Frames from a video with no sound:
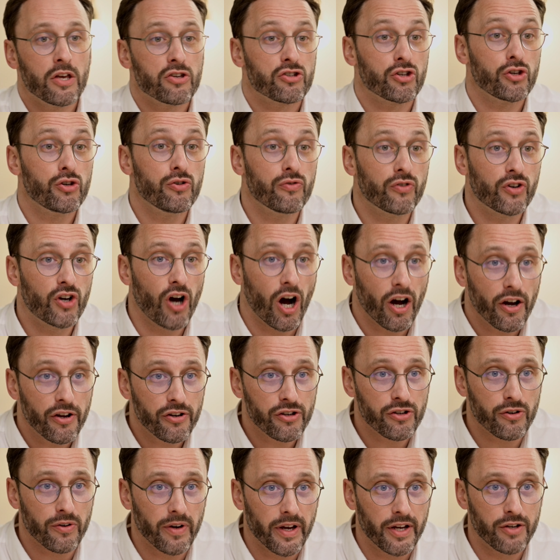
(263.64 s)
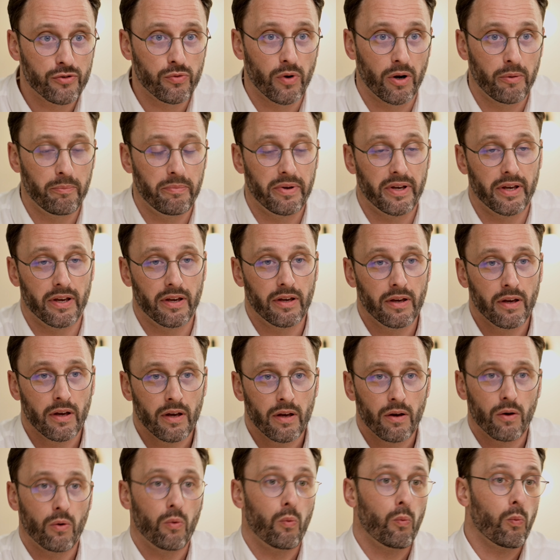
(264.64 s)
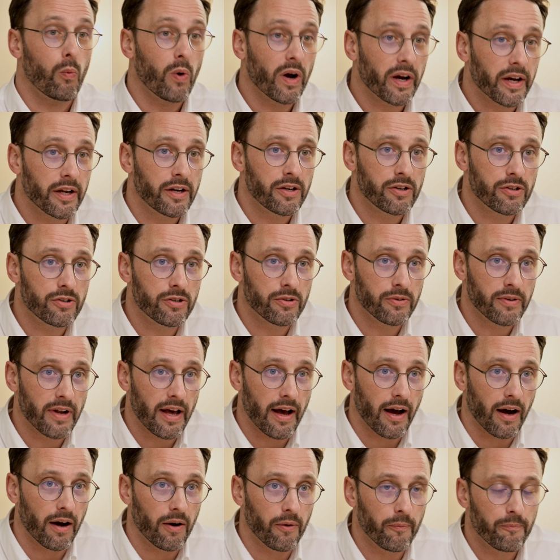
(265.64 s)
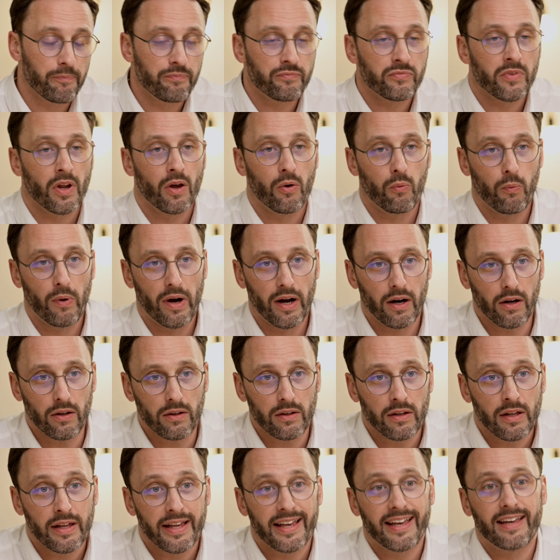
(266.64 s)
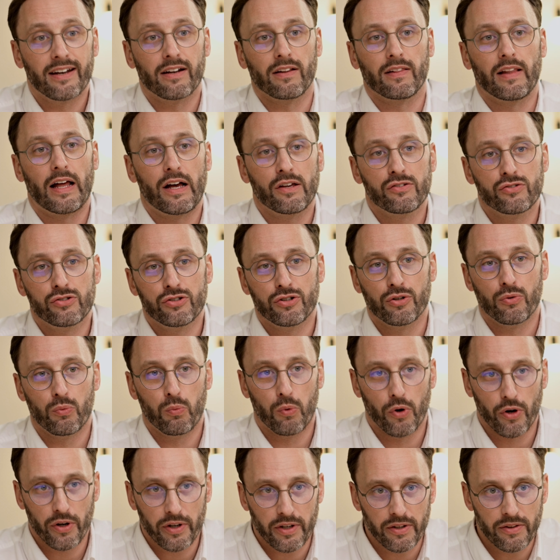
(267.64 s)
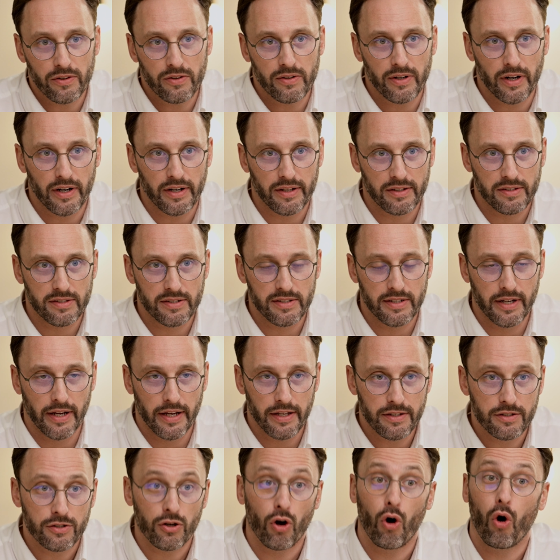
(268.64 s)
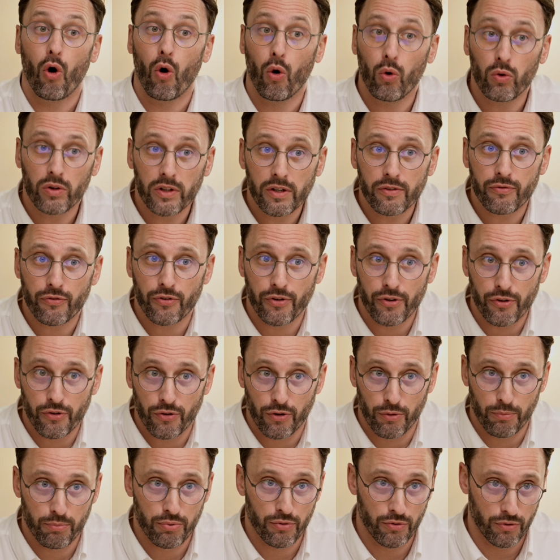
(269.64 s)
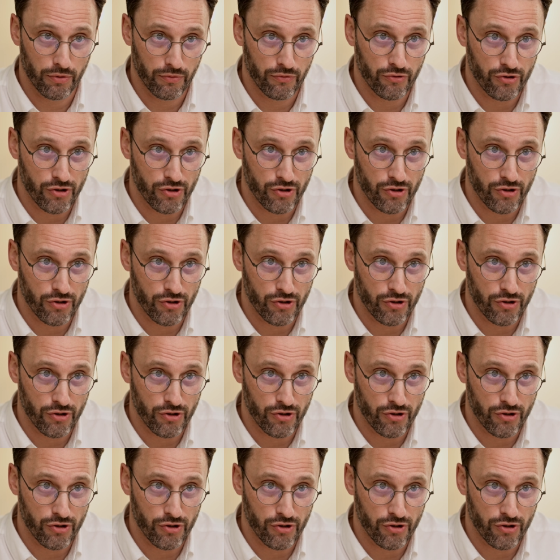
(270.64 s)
So you've gotten your H1B, what can you do now? Well, it allows you to work in the United States only for your approved